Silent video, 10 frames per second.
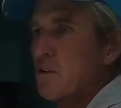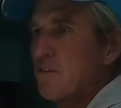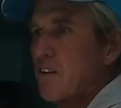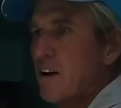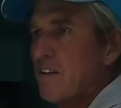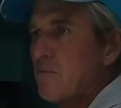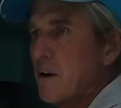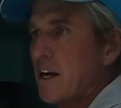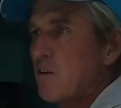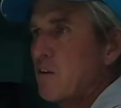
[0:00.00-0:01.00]
to a 5
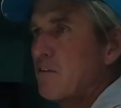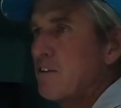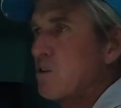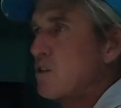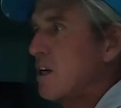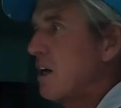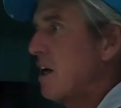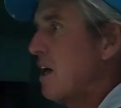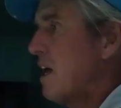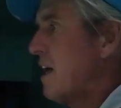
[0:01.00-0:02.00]
micron
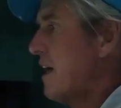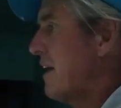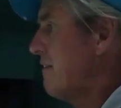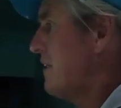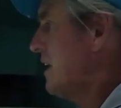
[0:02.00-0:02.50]
filter and